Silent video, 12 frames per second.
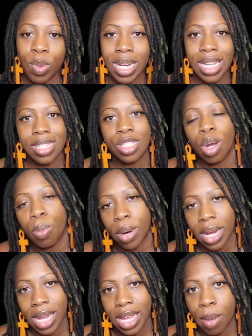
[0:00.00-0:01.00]
we need to start
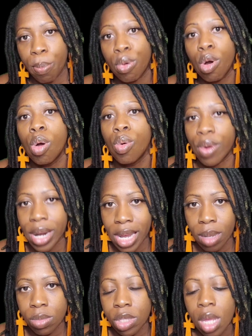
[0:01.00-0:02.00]
bringing in
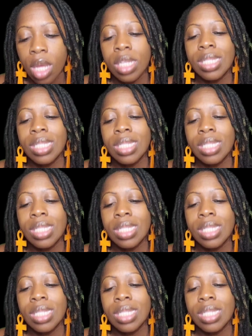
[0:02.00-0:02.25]
programs,